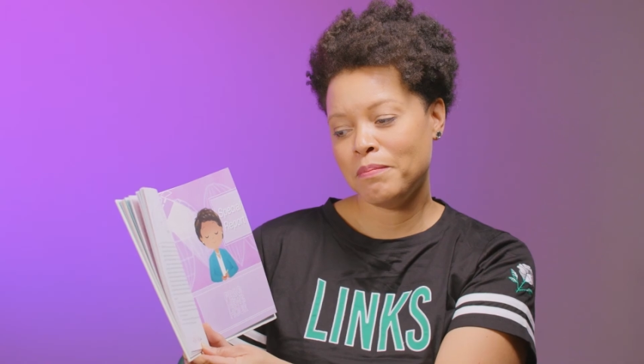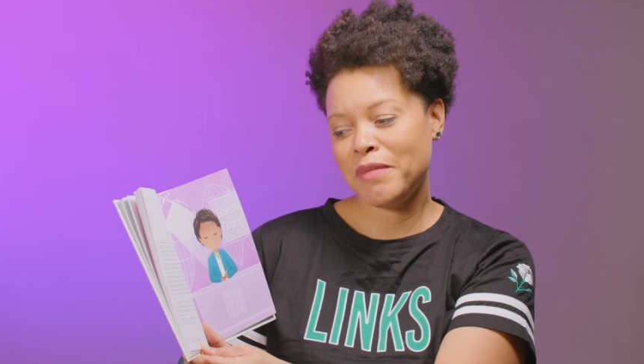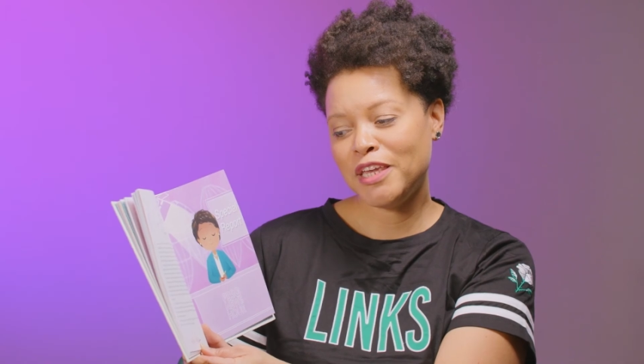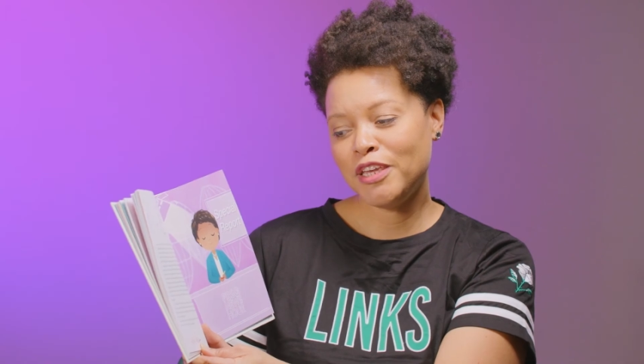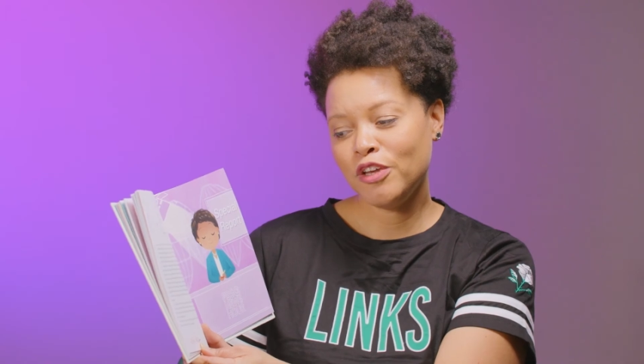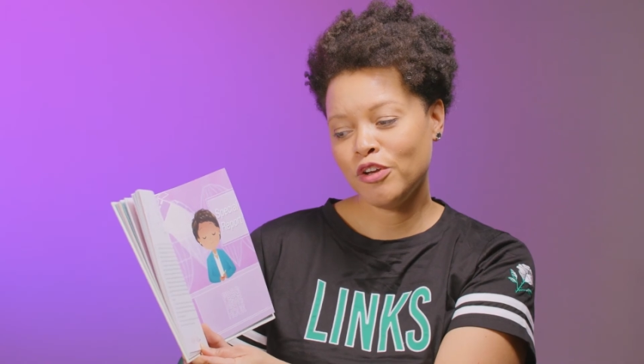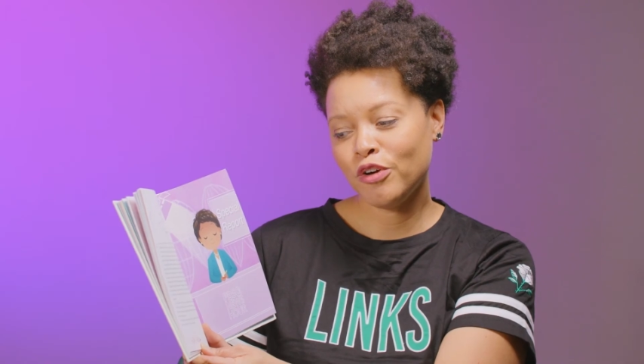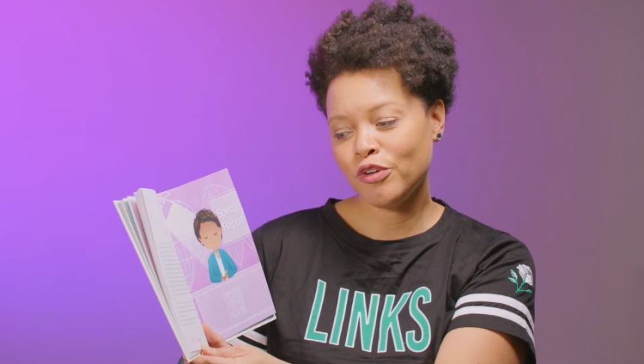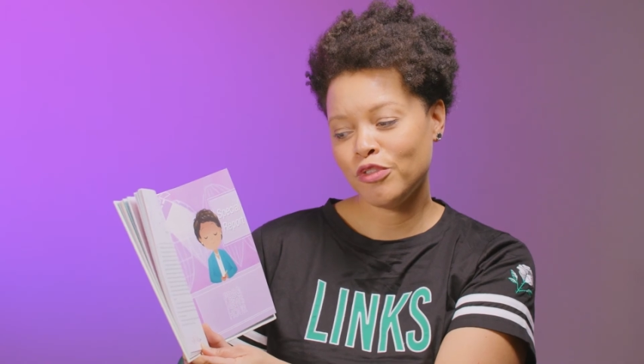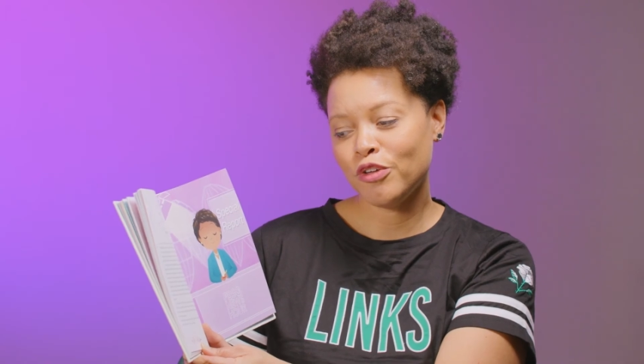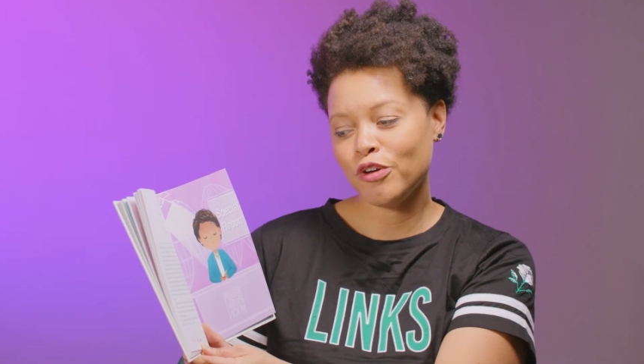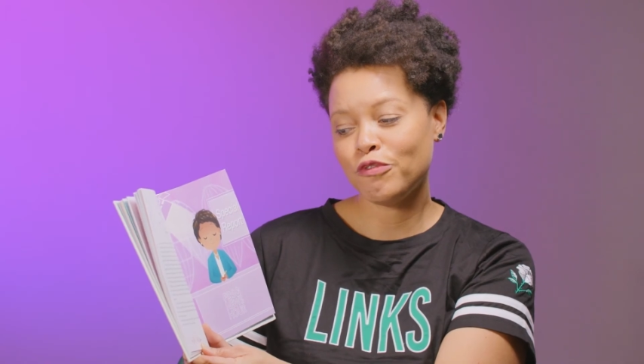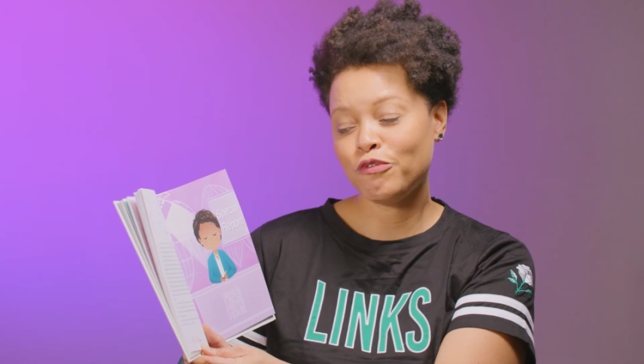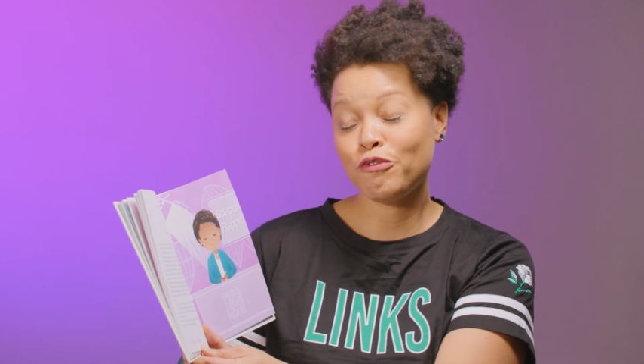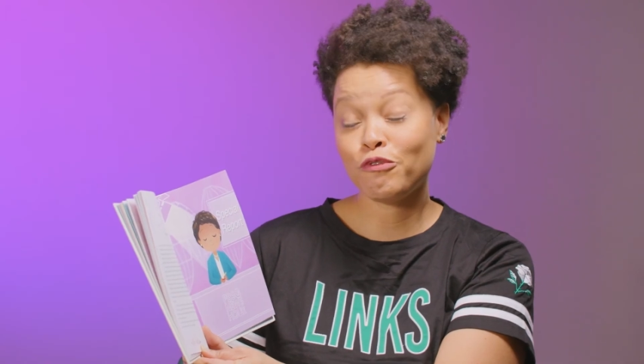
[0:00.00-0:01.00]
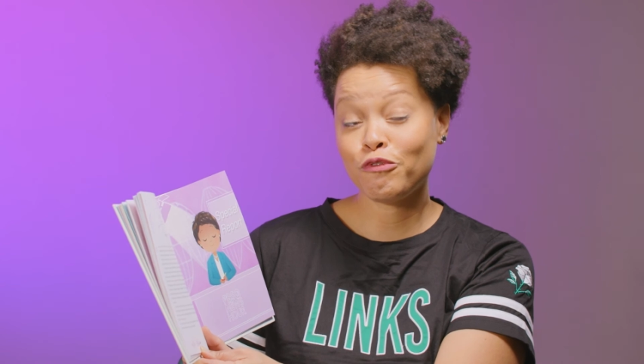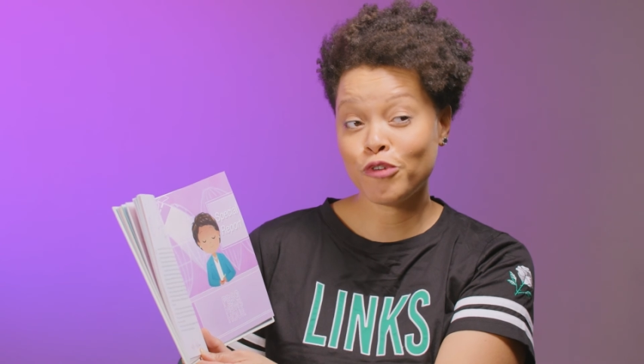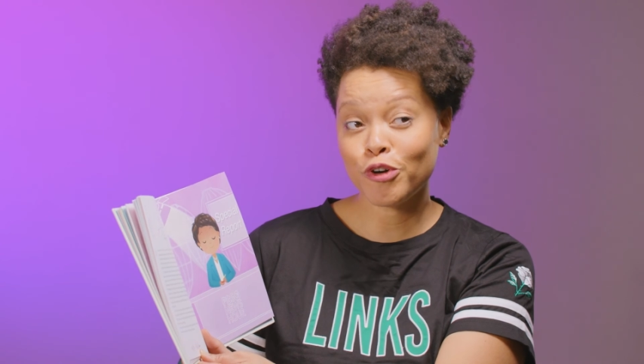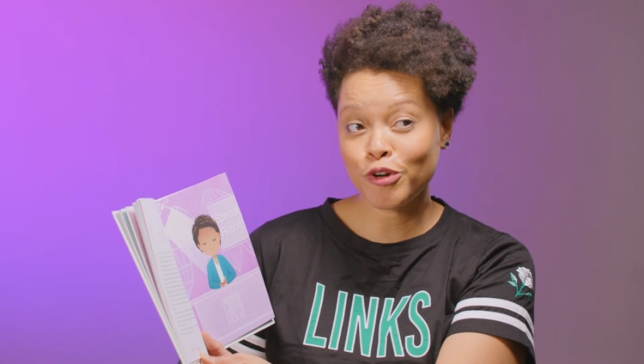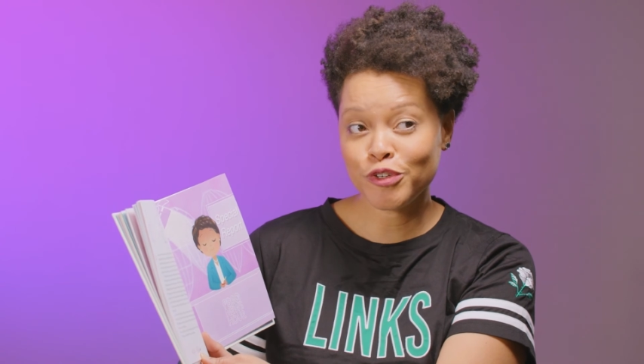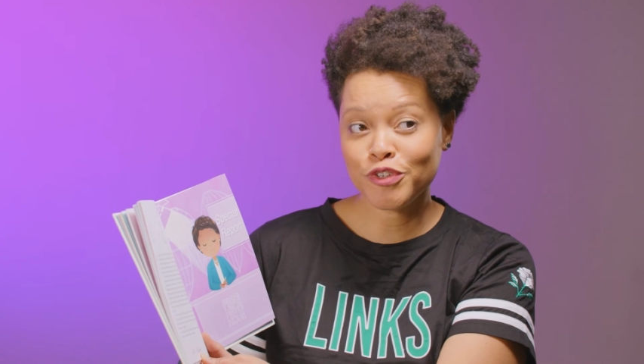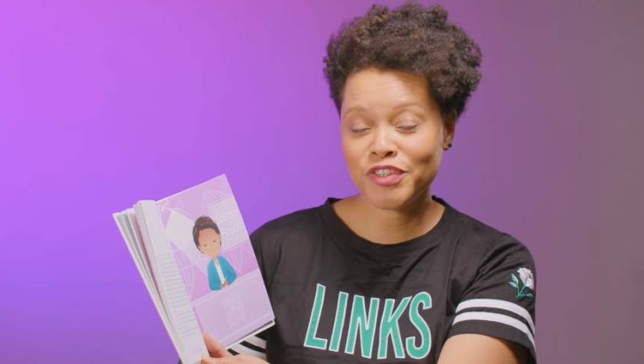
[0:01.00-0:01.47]
making her the
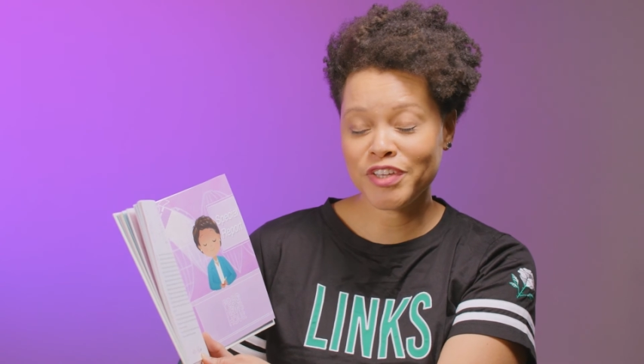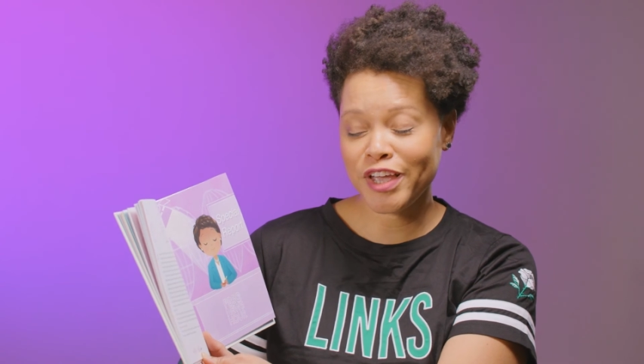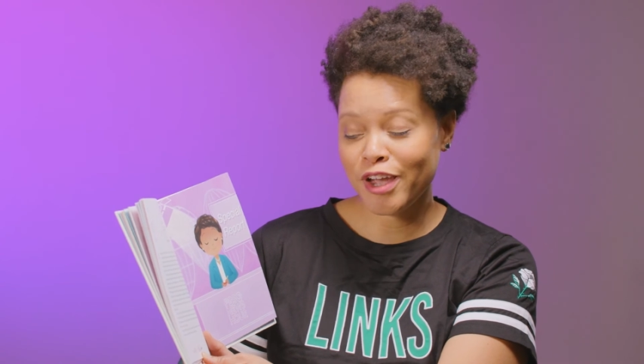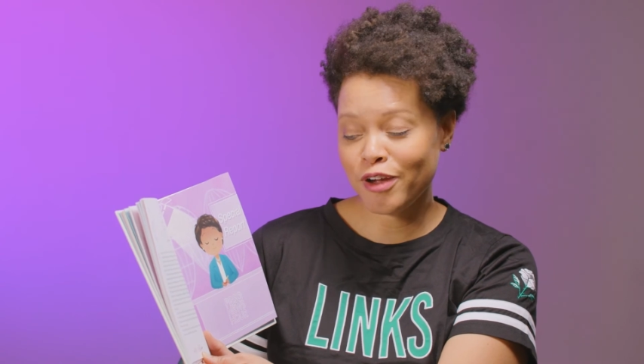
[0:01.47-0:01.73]
first